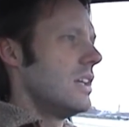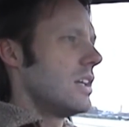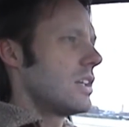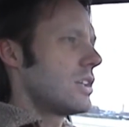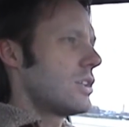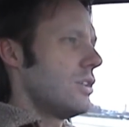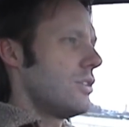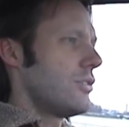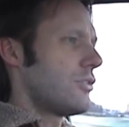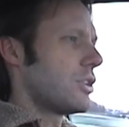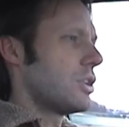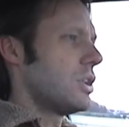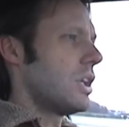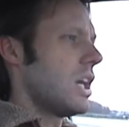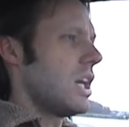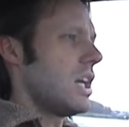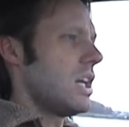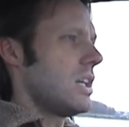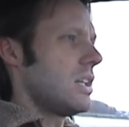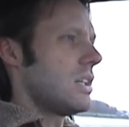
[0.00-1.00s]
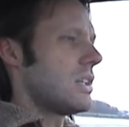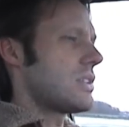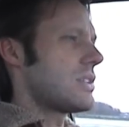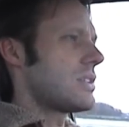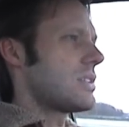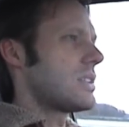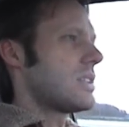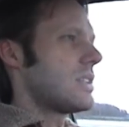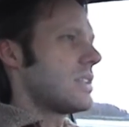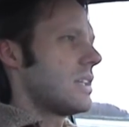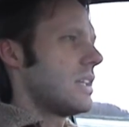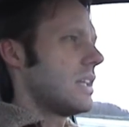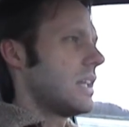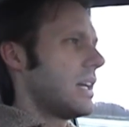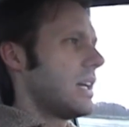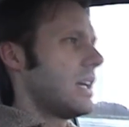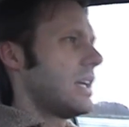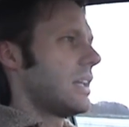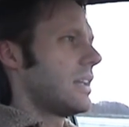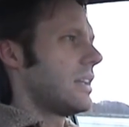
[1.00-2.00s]
good for us,
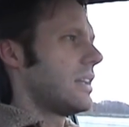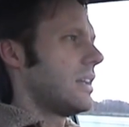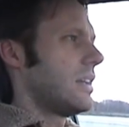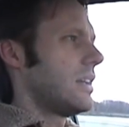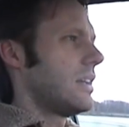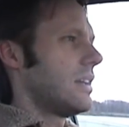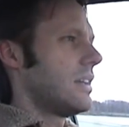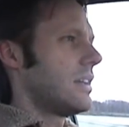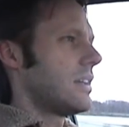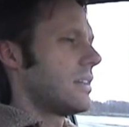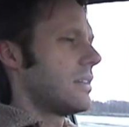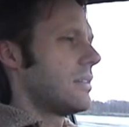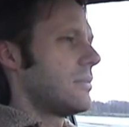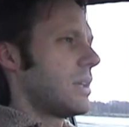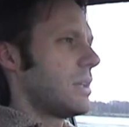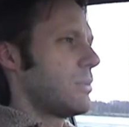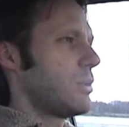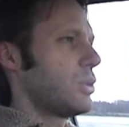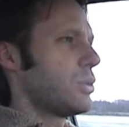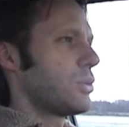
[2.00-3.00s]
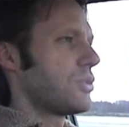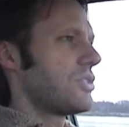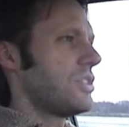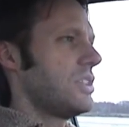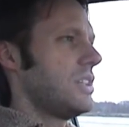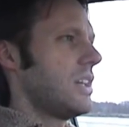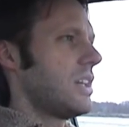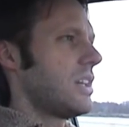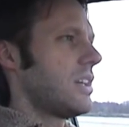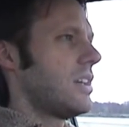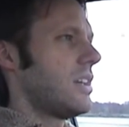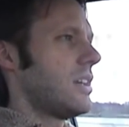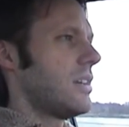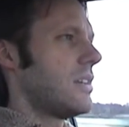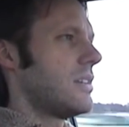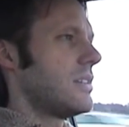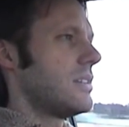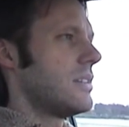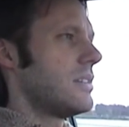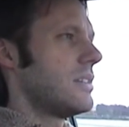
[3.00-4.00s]
and maybe we'll see
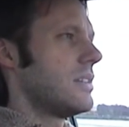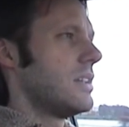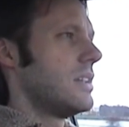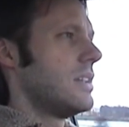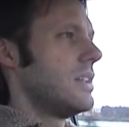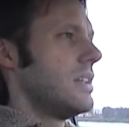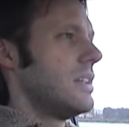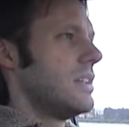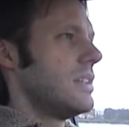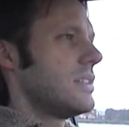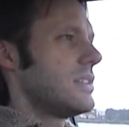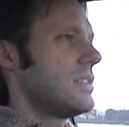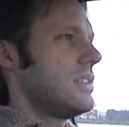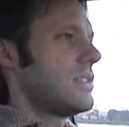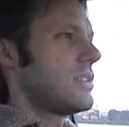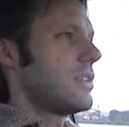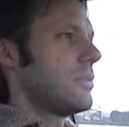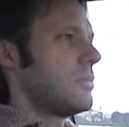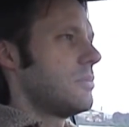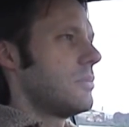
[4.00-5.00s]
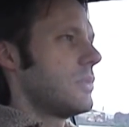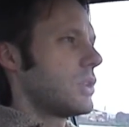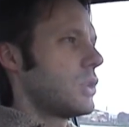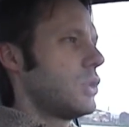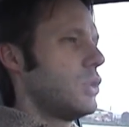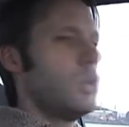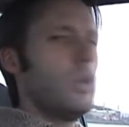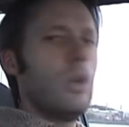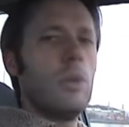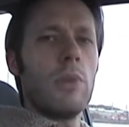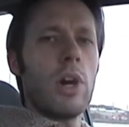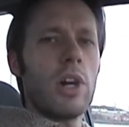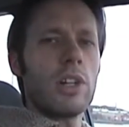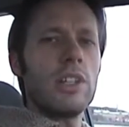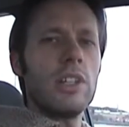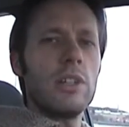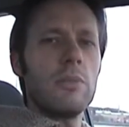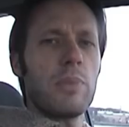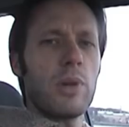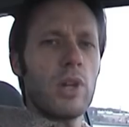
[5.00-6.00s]
some cool
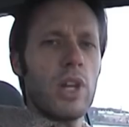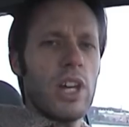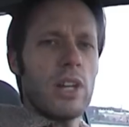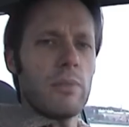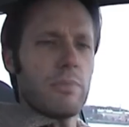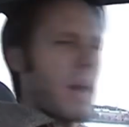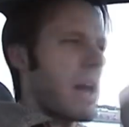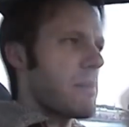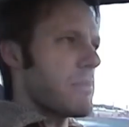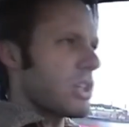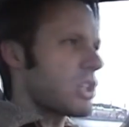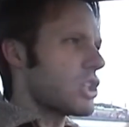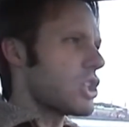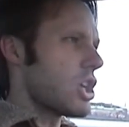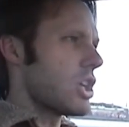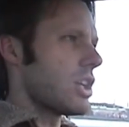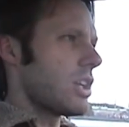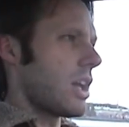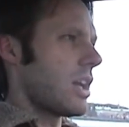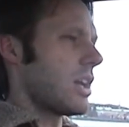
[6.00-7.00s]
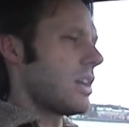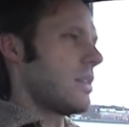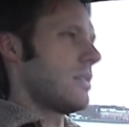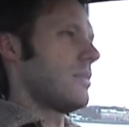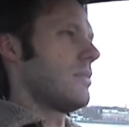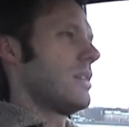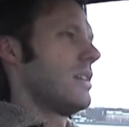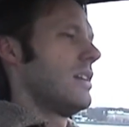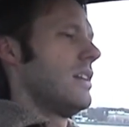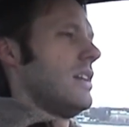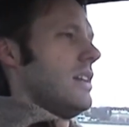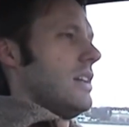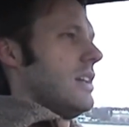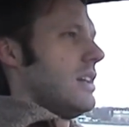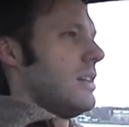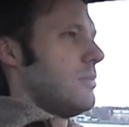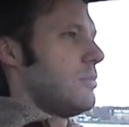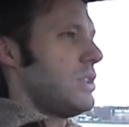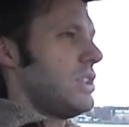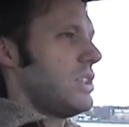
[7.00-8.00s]
Martin playing badminton,
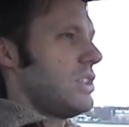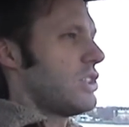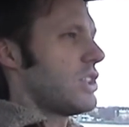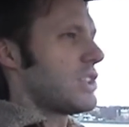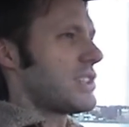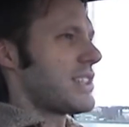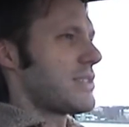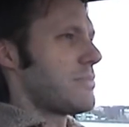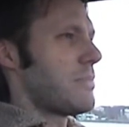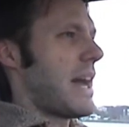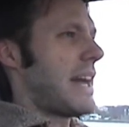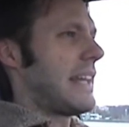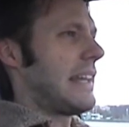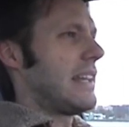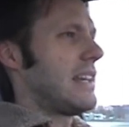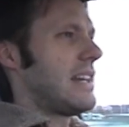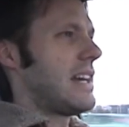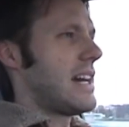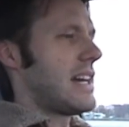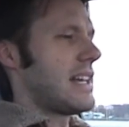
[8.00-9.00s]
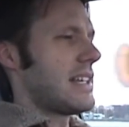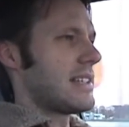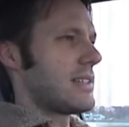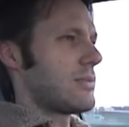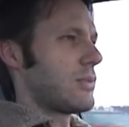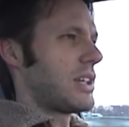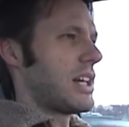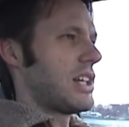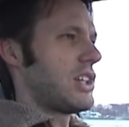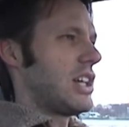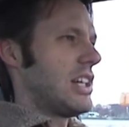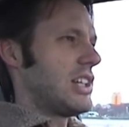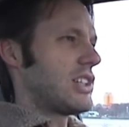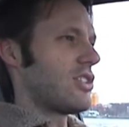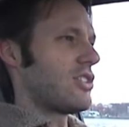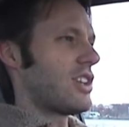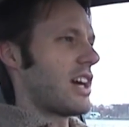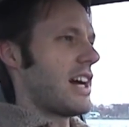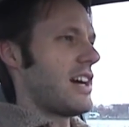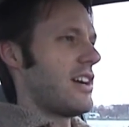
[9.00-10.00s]
being just as manly as when I changed the
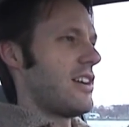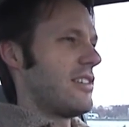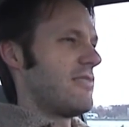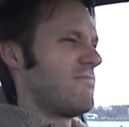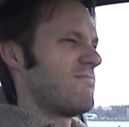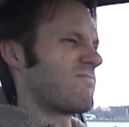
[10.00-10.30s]
tire.